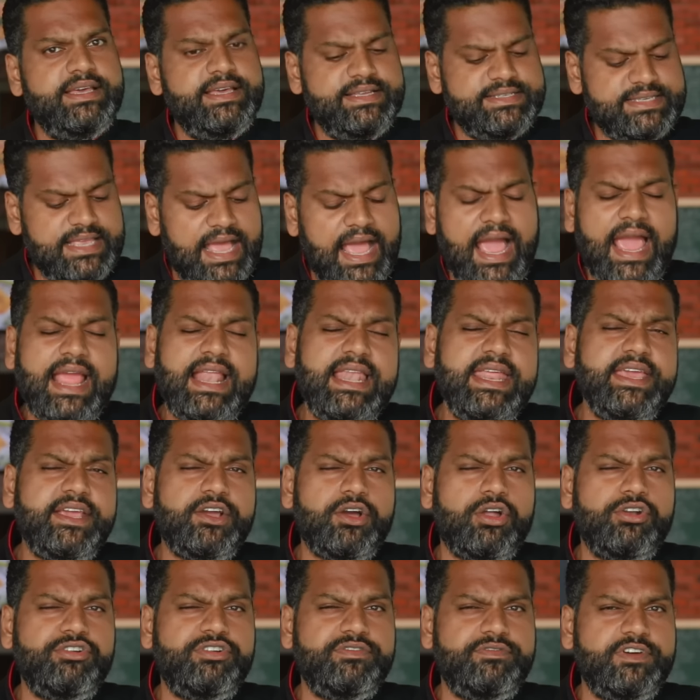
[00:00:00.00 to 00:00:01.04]
It's a highly
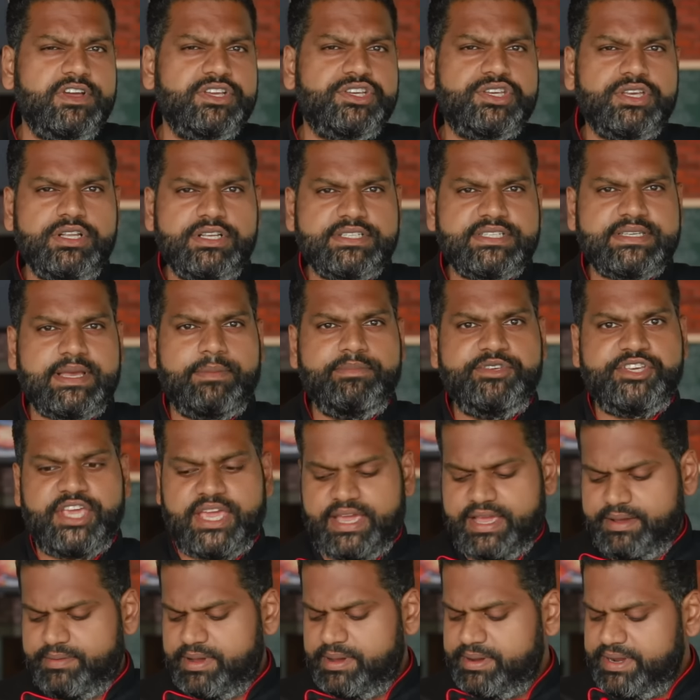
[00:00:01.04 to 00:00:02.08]
controversial
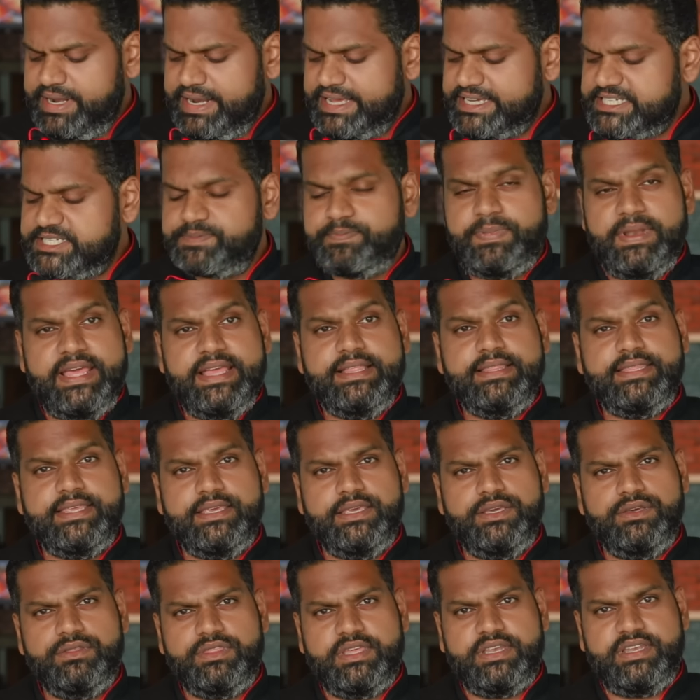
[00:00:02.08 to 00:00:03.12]
subject. I'm going to explain to
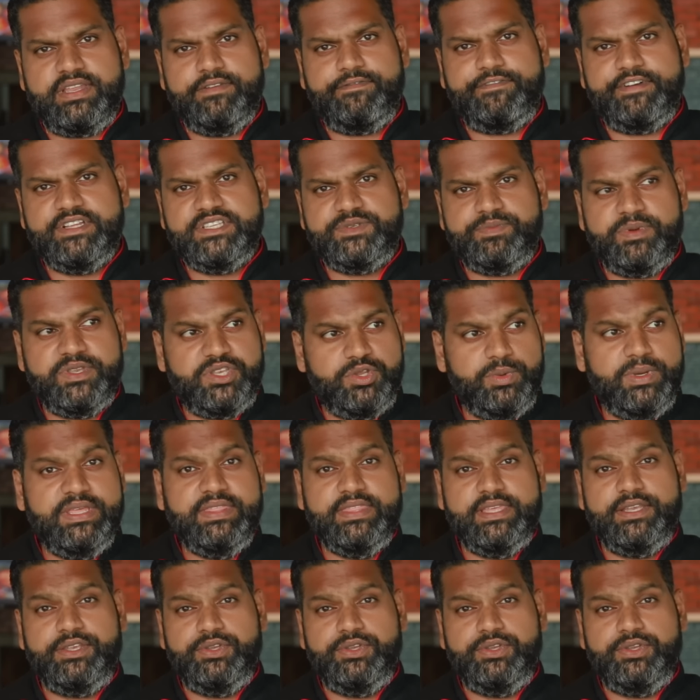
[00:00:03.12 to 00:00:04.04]
you the difference between the